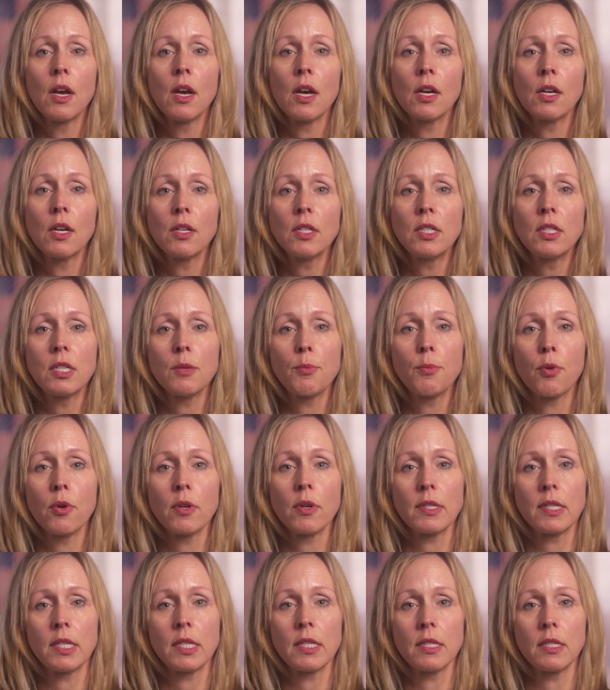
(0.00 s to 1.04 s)
a good
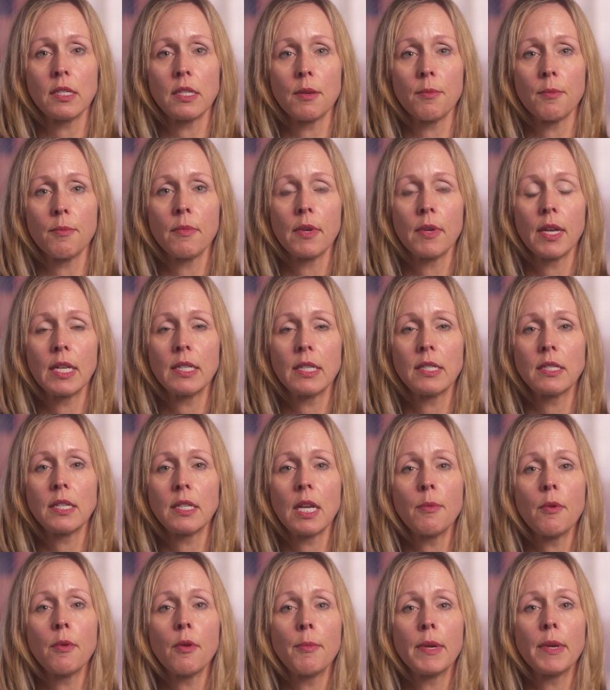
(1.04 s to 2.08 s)
support system, and
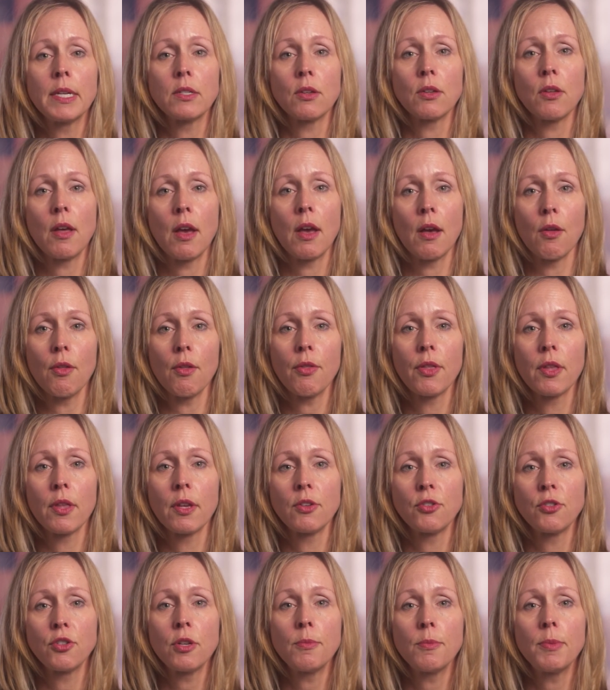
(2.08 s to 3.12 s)
stable mental health
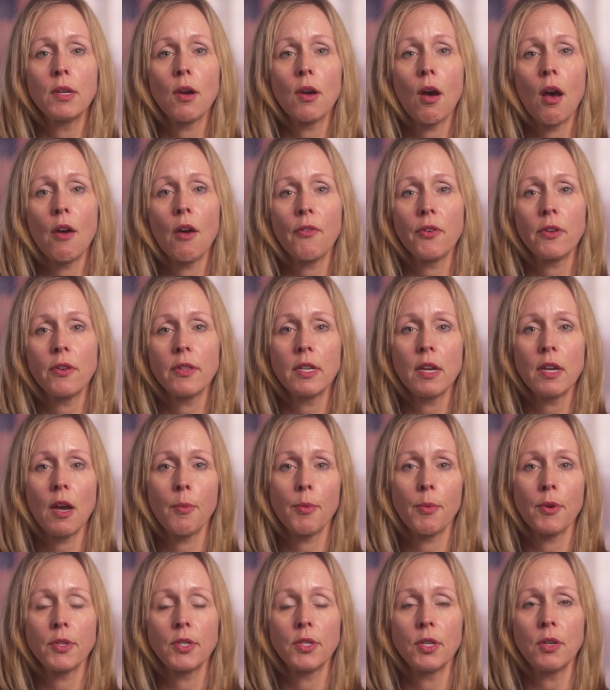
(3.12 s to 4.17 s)
should be offered the
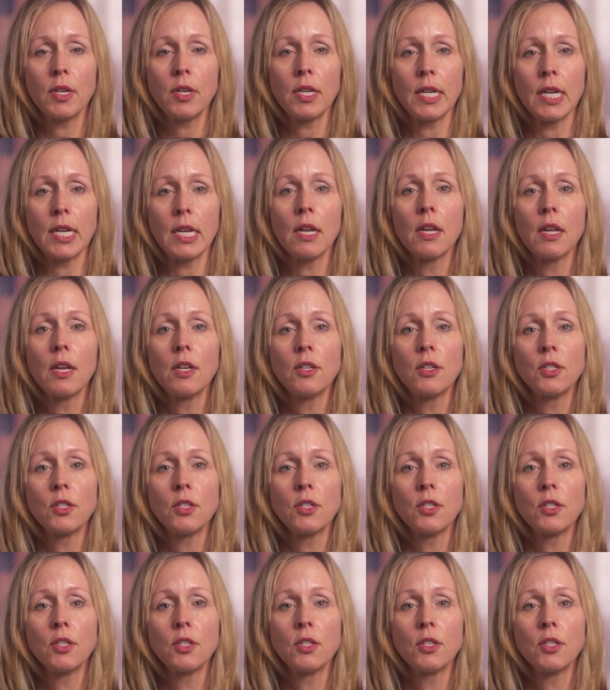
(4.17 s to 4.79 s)
opportunity